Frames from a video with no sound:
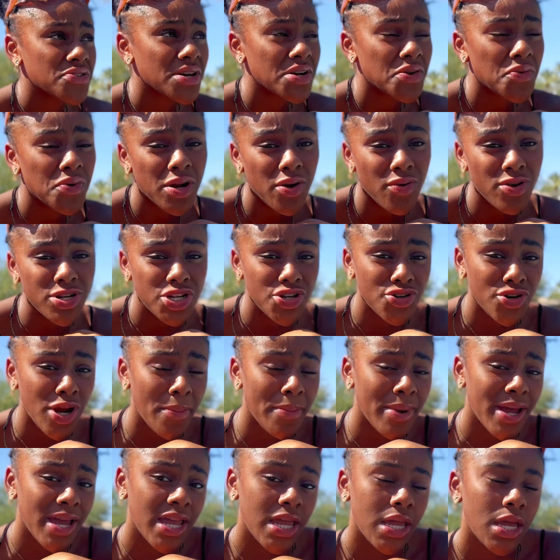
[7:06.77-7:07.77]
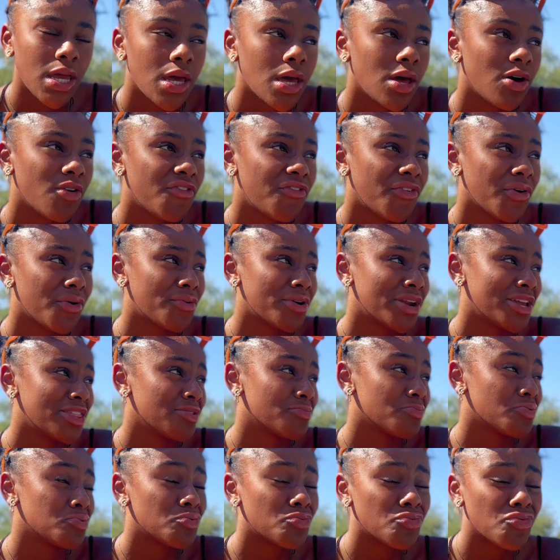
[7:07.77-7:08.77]
I don't want to drop my phone in the
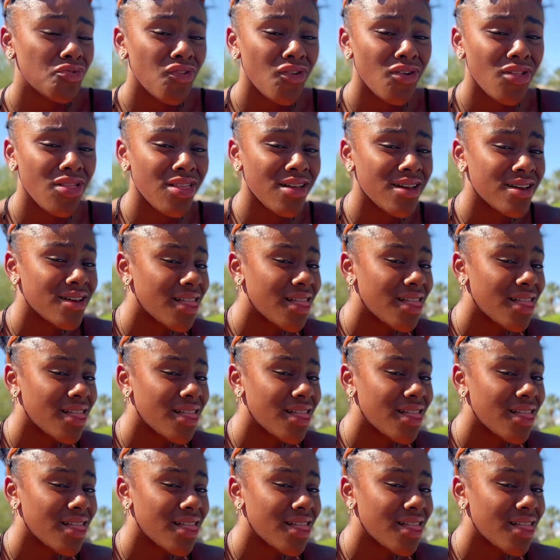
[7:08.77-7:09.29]
pool.